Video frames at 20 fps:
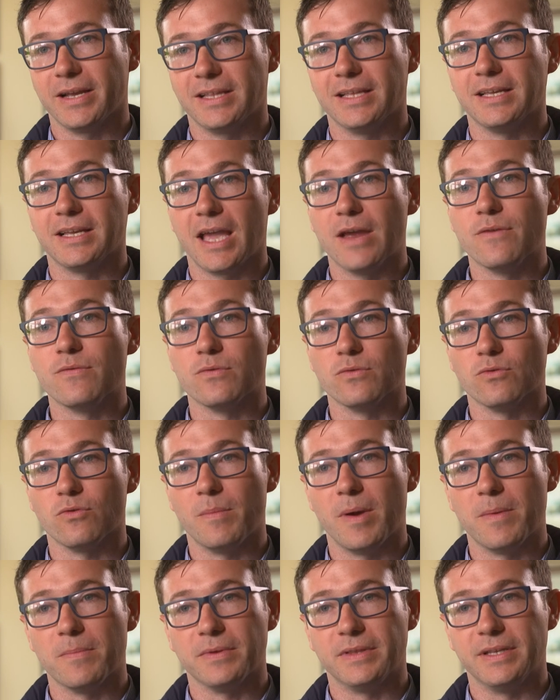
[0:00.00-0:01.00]
I think everyone
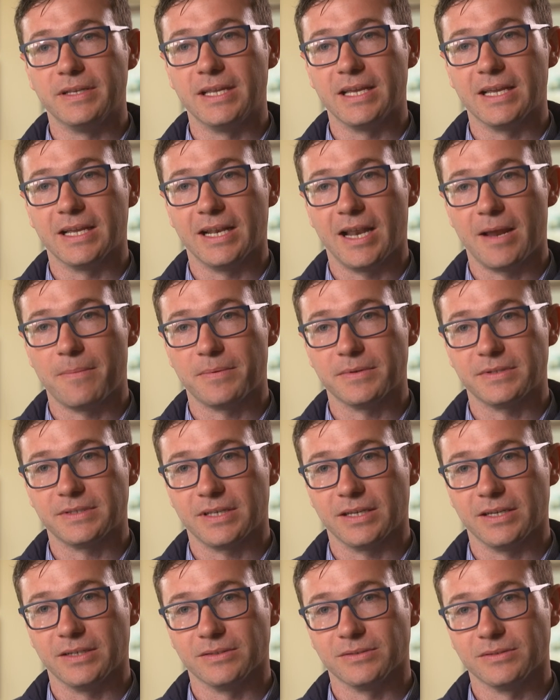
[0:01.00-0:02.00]
remembered the day in
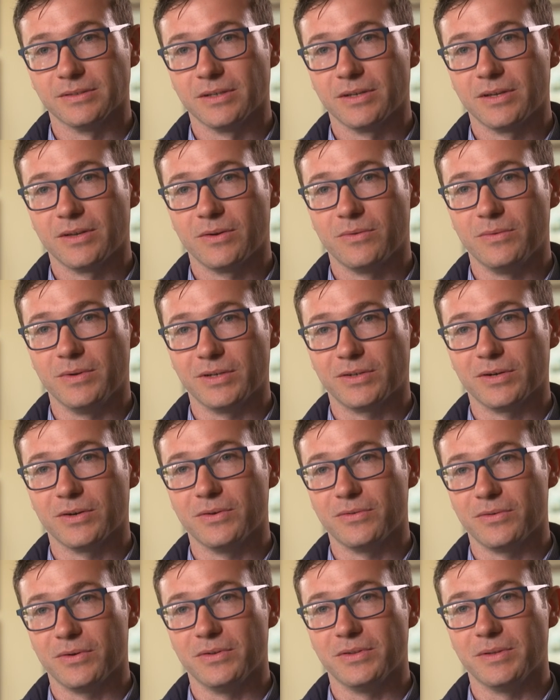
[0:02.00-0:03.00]
Leopardstown when he
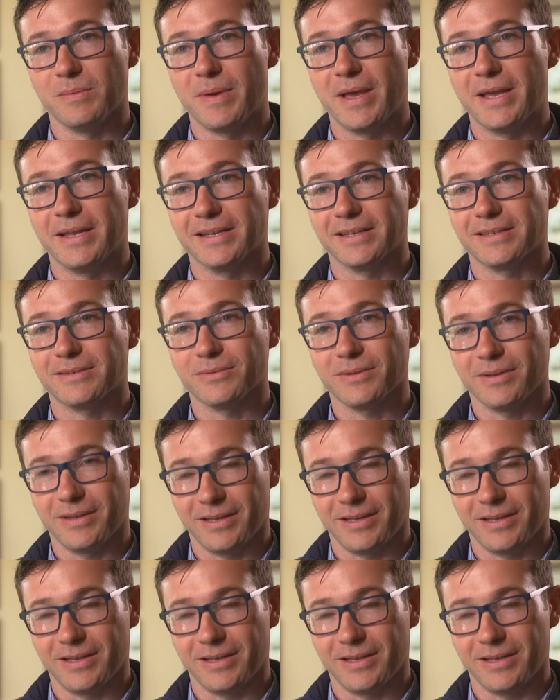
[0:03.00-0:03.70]
turned around the bend